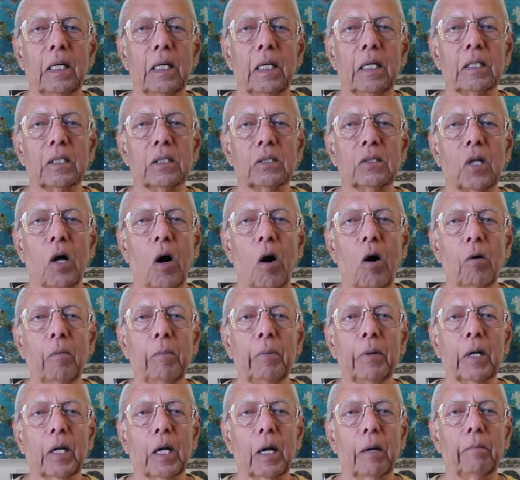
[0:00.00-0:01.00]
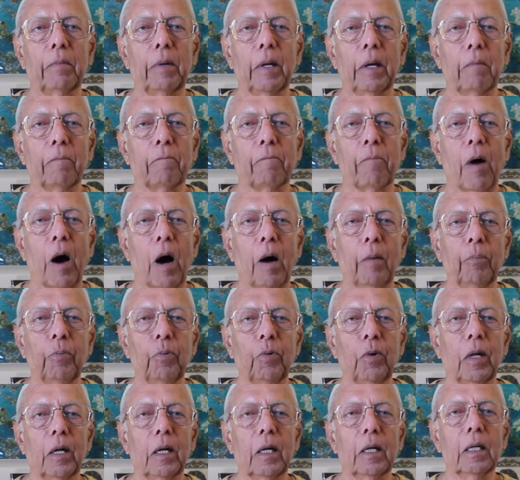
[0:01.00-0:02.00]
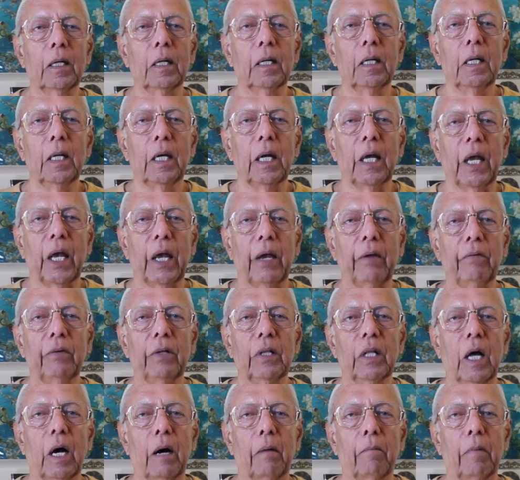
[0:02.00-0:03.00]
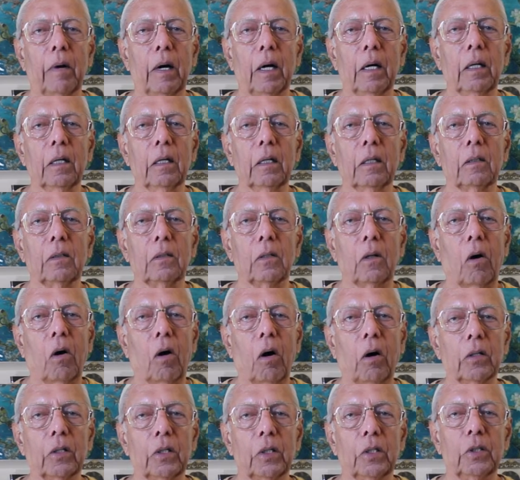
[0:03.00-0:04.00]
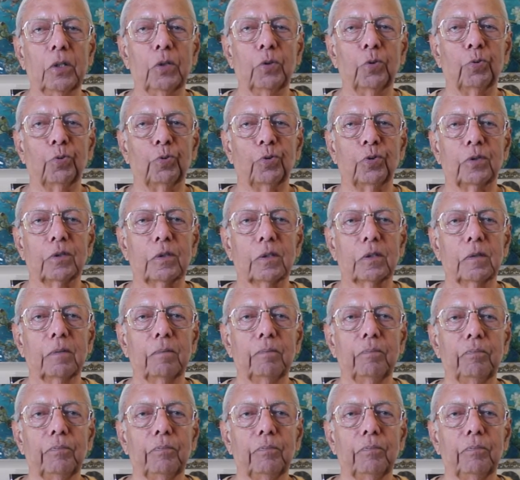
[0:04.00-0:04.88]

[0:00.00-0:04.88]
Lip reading: is now becoming popular even among non-Hindus.